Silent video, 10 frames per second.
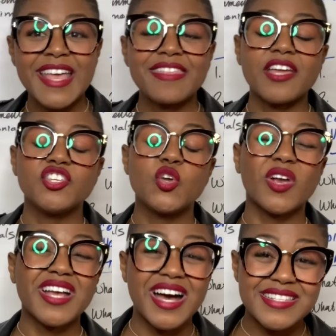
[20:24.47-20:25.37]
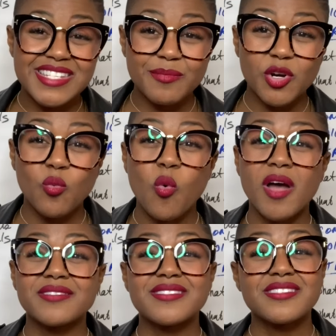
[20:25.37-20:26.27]
that your customer
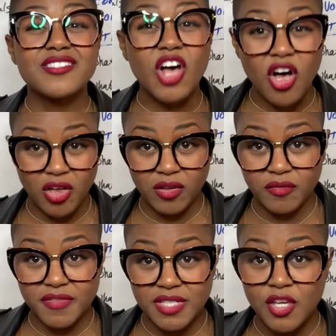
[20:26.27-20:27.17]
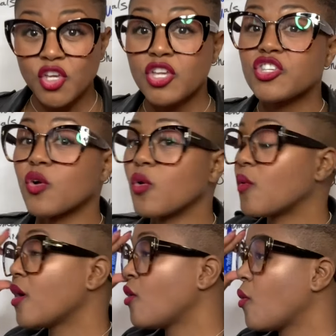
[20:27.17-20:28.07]
wants solved. So